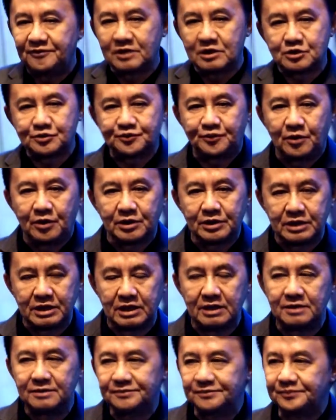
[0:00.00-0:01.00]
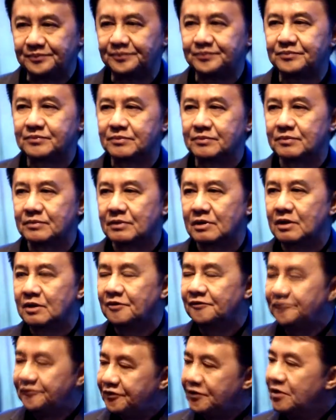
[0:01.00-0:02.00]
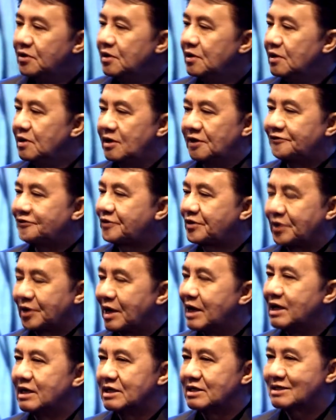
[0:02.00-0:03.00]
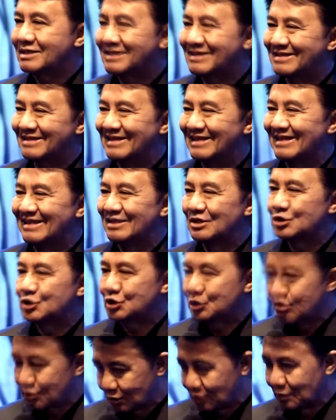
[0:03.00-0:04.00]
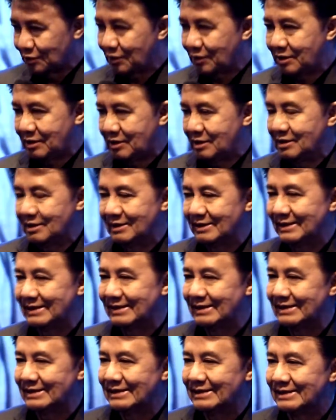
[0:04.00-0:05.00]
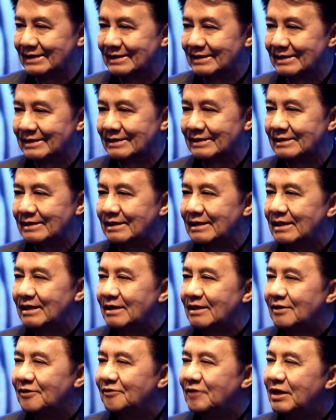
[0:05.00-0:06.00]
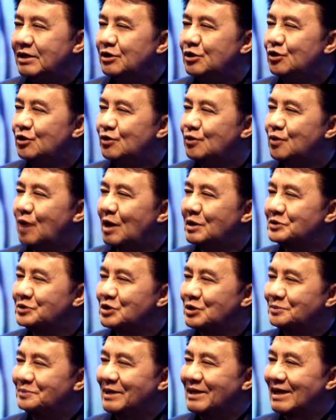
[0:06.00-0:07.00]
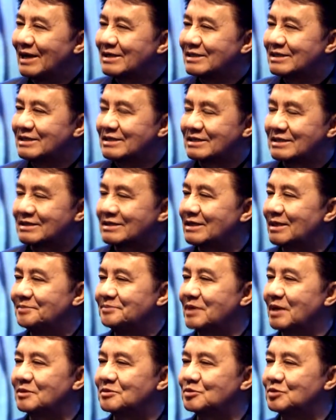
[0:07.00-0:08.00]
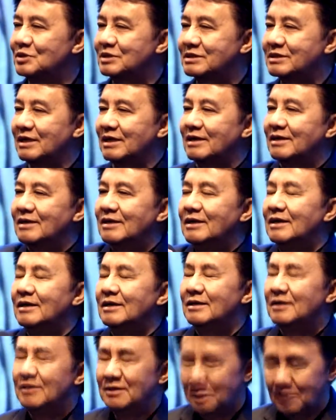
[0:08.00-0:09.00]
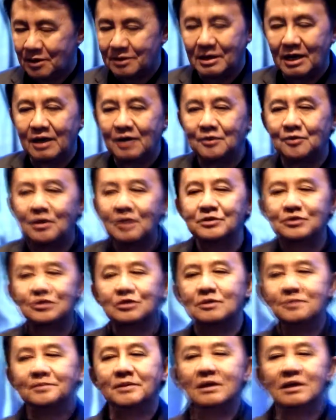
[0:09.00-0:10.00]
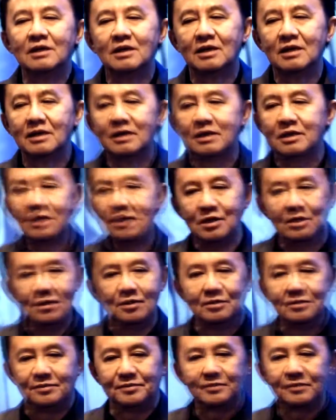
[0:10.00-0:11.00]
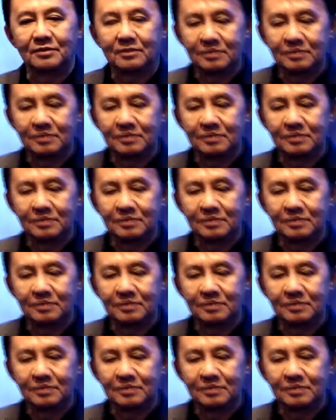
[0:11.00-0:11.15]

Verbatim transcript: verse 14, full of grace and truth. When you want to be like Jesus, sometimes we say, Lord, I want to be like you.